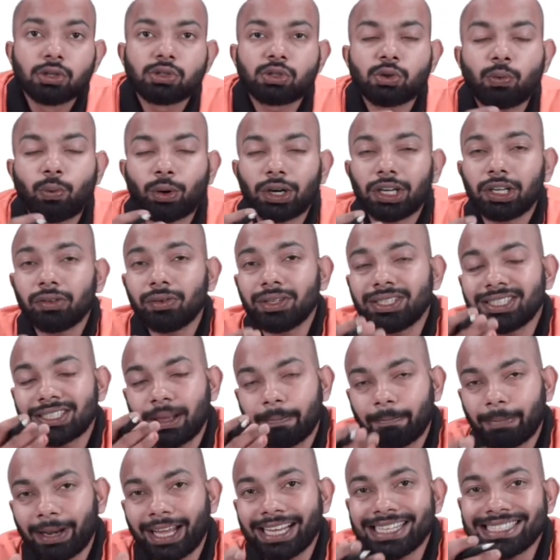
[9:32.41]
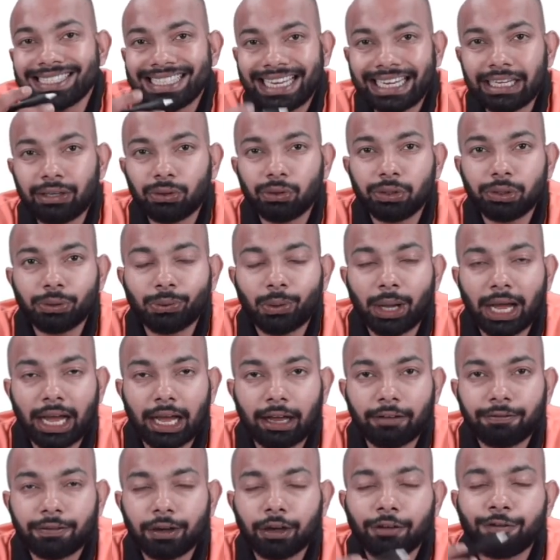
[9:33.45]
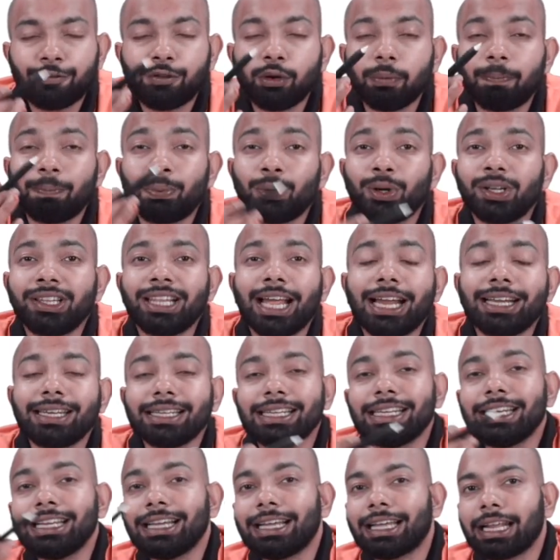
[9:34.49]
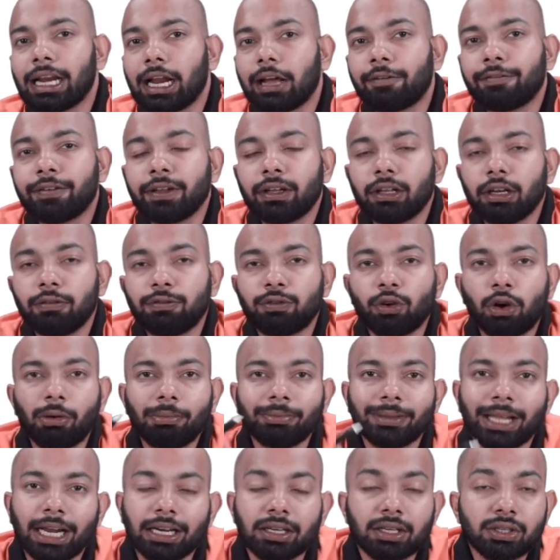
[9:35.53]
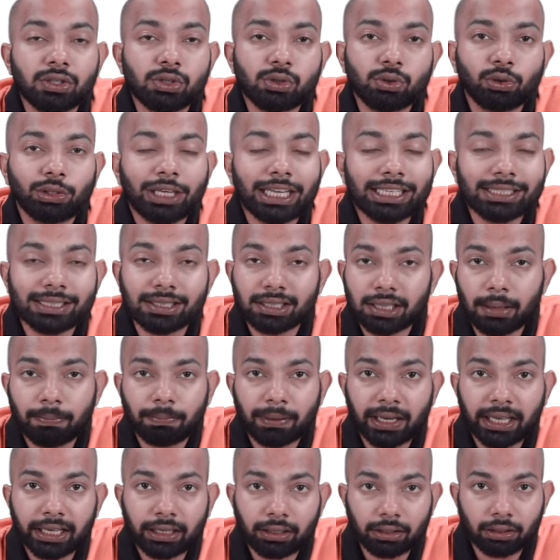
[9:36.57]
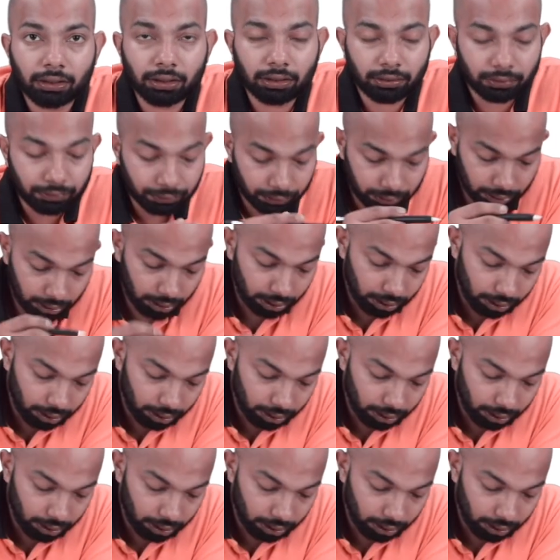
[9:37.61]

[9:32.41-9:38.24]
So whatever supply schedule you have, if you put that in a graphical form, that is known as a supply curve.